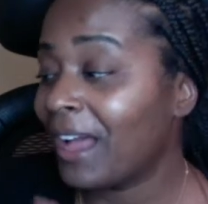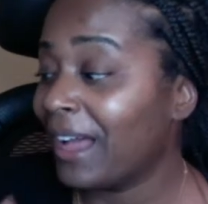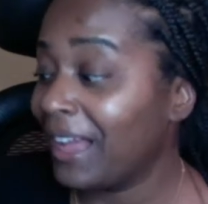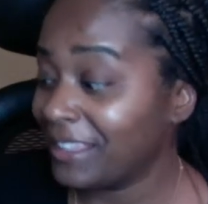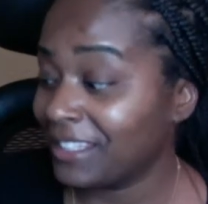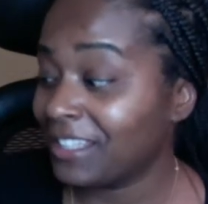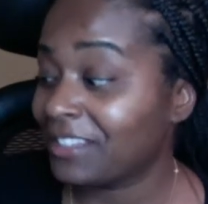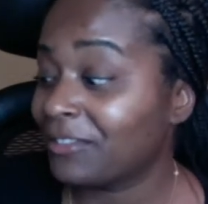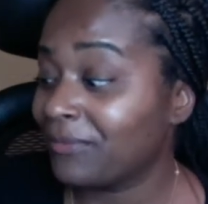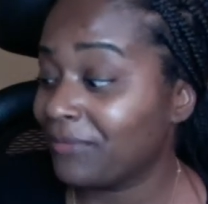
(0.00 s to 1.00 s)
I think
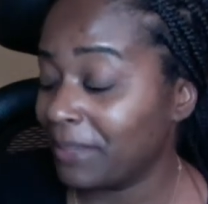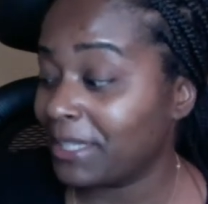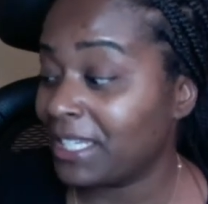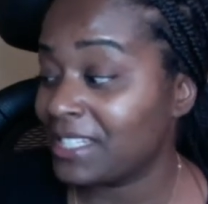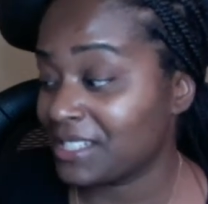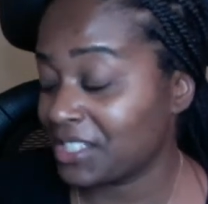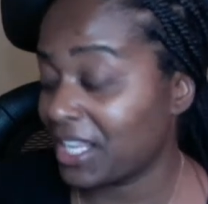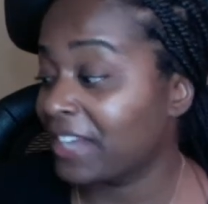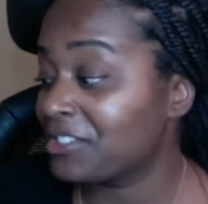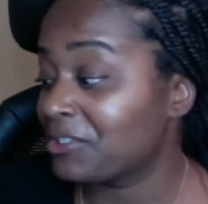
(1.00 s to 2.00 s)
the feminine is
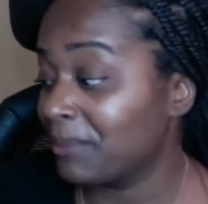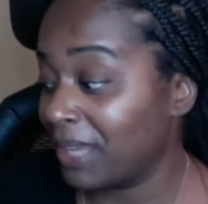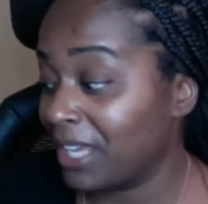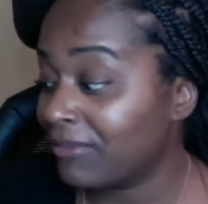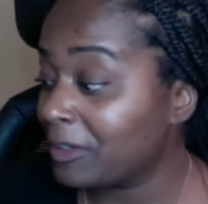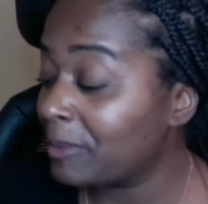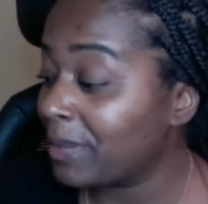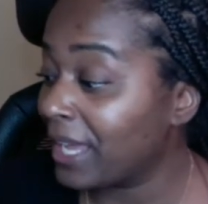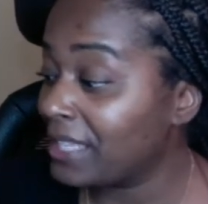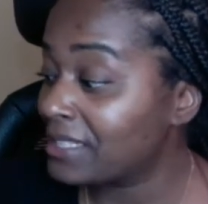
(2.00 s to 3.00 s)
attached to a man from the
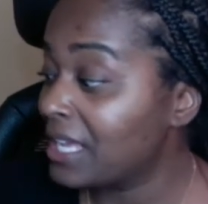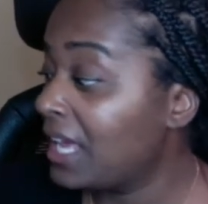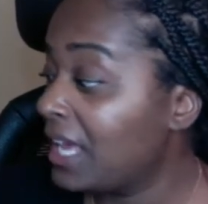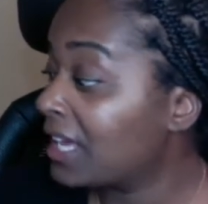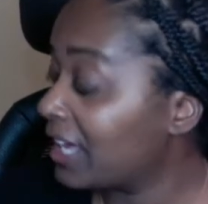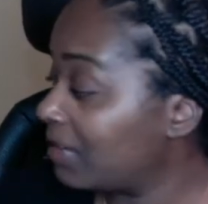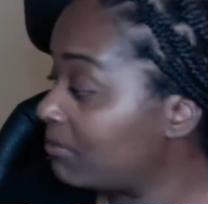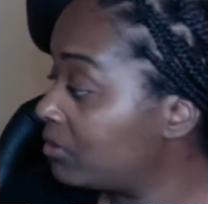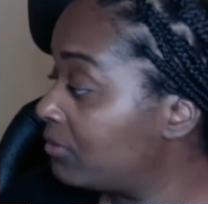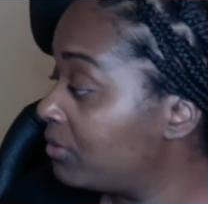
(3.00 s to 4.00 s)
past, can
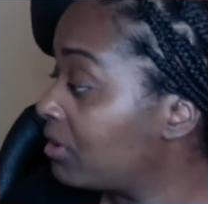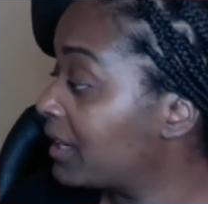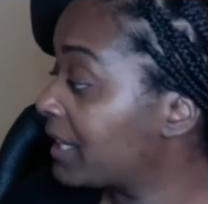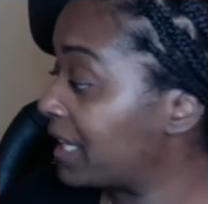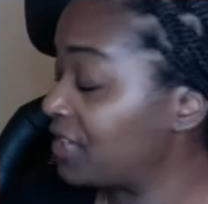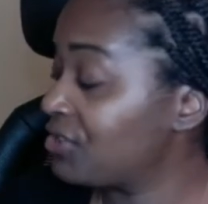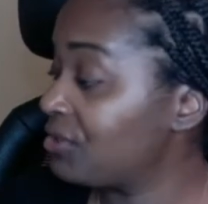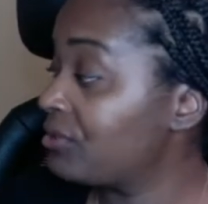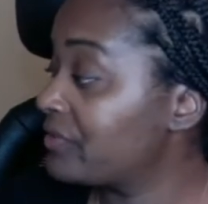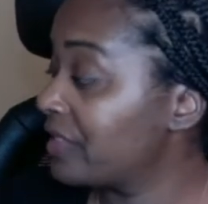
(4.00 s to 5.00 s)
not move forward, can not
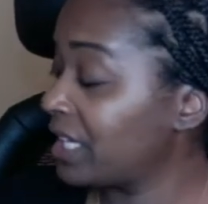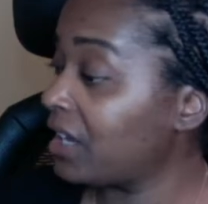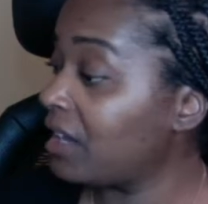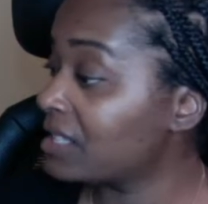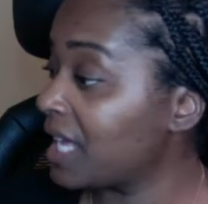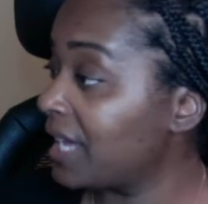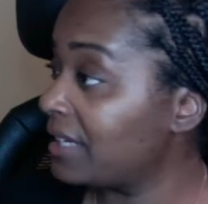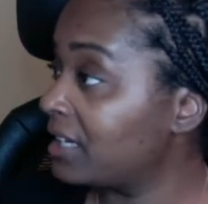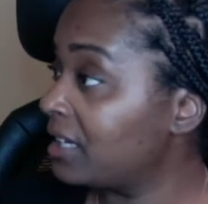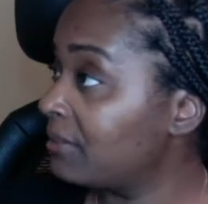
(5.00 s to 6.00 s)
choose, feeling God tied
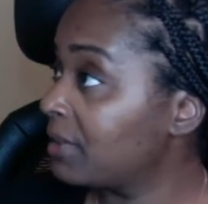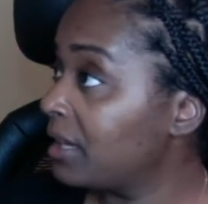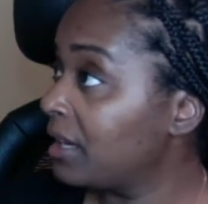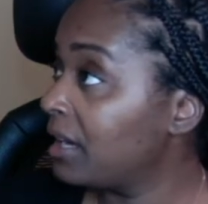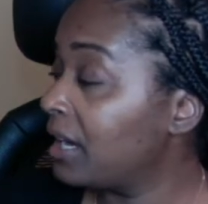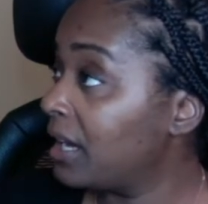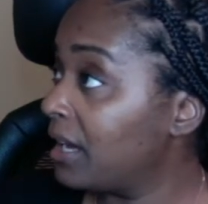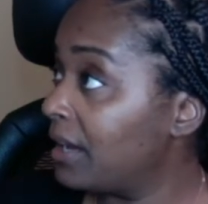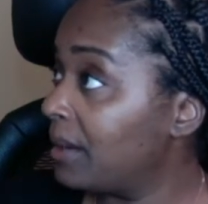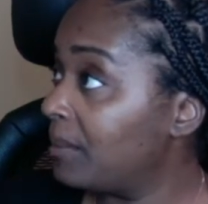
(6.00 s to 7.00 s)
up,
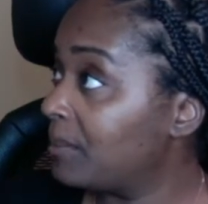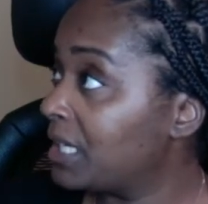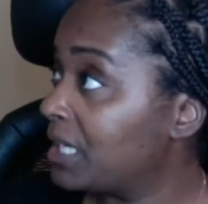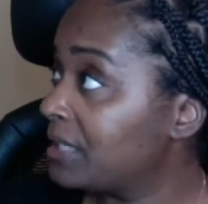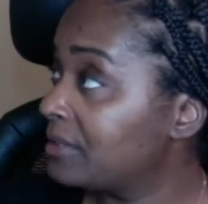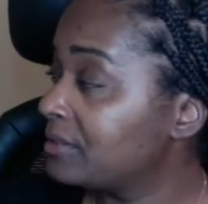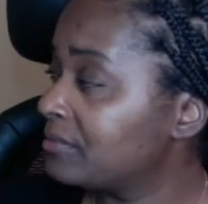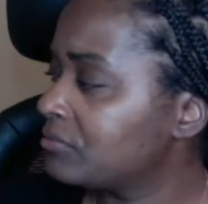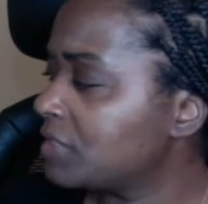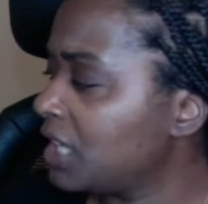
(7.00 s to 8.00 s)
um,
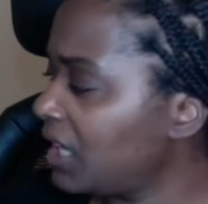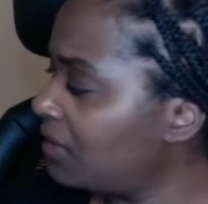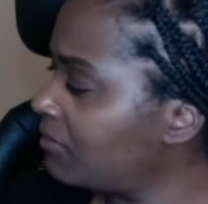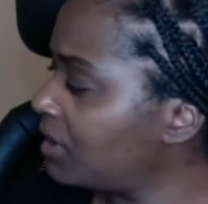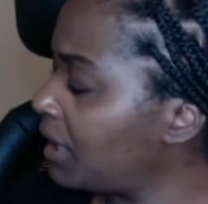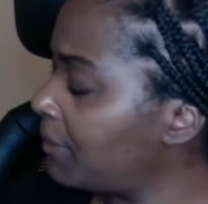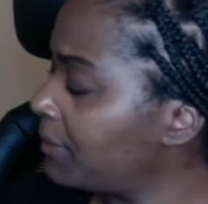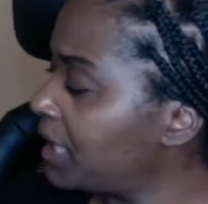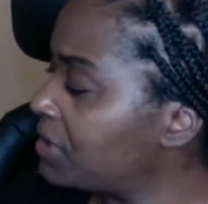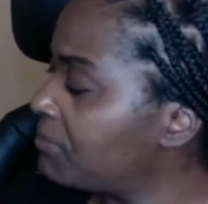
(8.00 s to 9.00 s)
the envy i'm
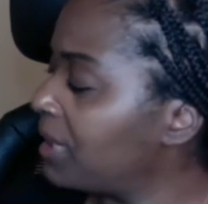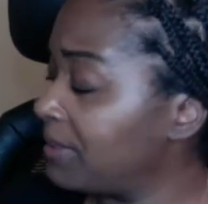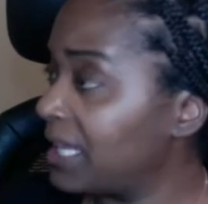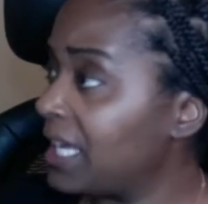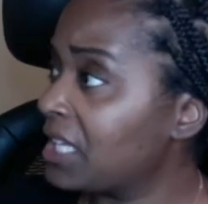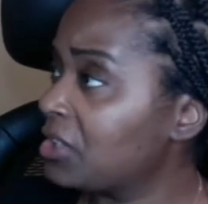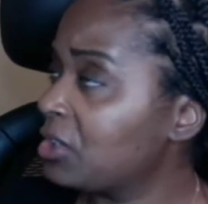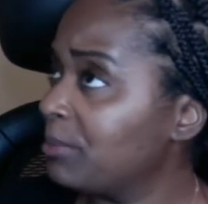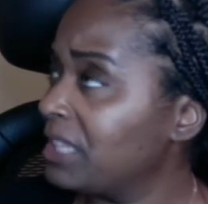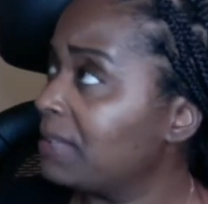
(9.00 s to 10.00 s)
not maybe that
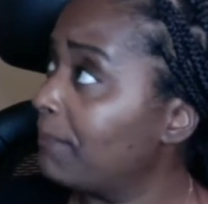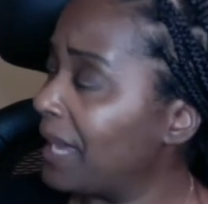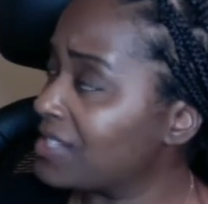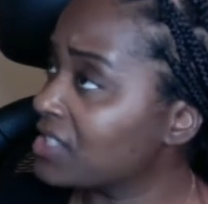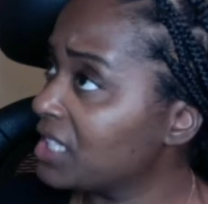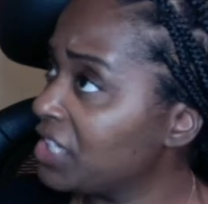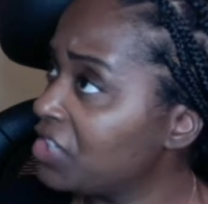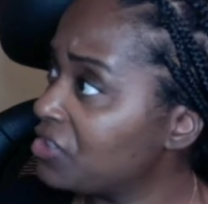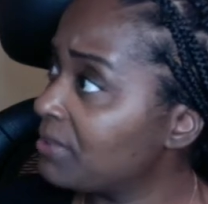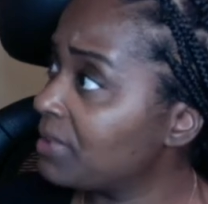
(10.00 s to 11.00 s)
could be the masculine
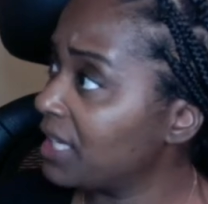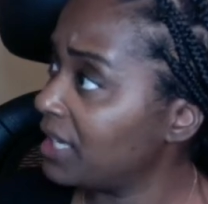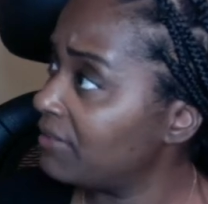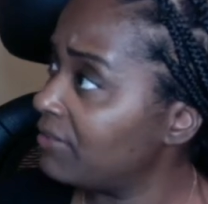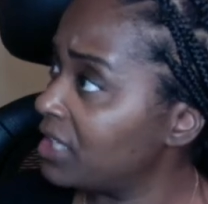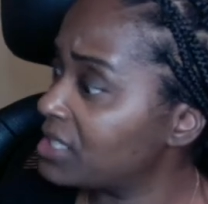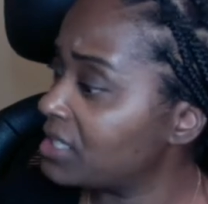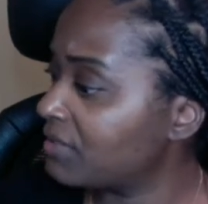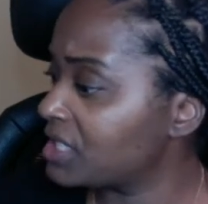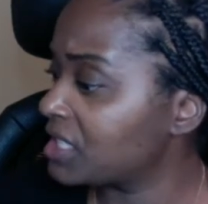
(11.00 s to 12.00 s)
energy being envious
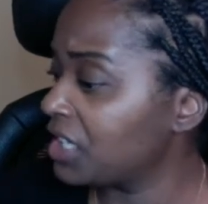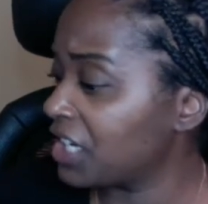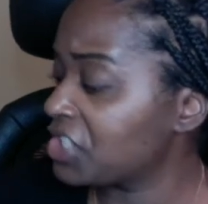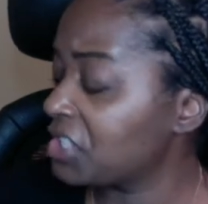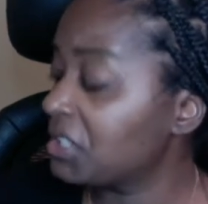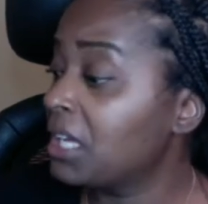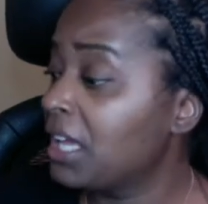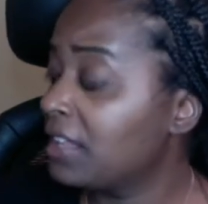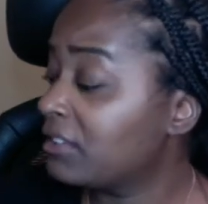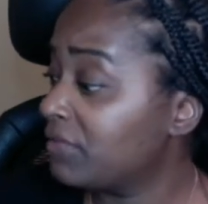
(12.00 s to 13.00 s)
of this connection
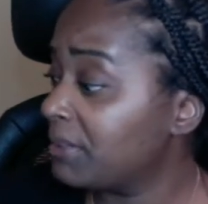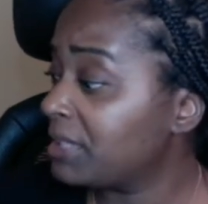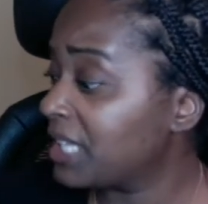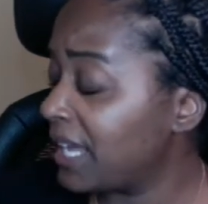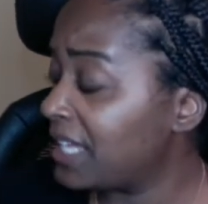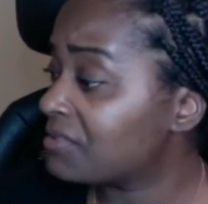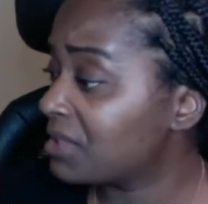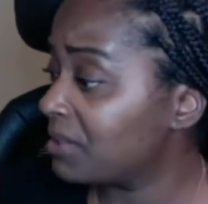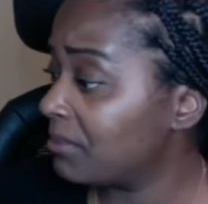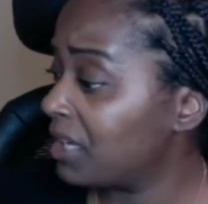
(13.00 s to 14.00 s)
the feminine has with
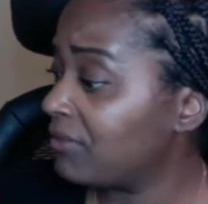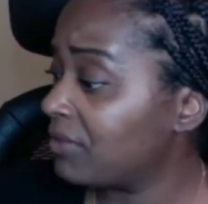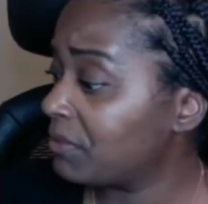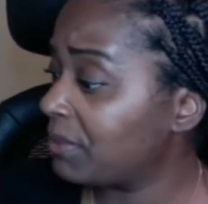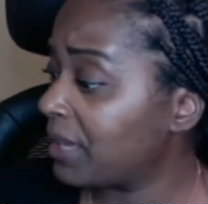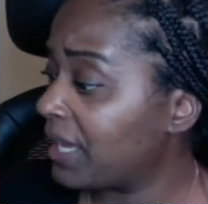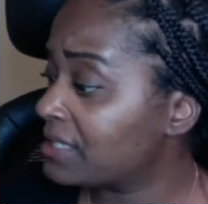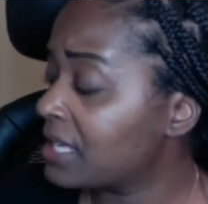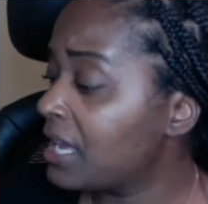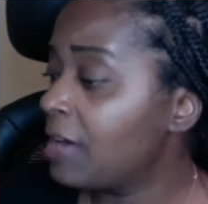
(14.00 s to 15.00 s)
the man from the past
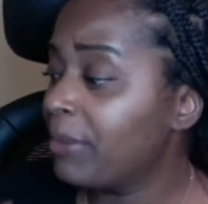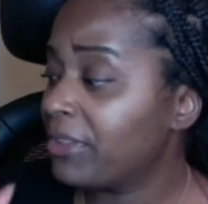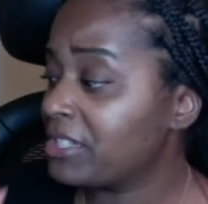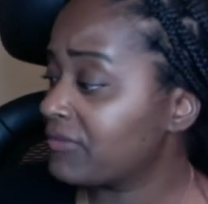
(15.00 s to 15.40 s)
but this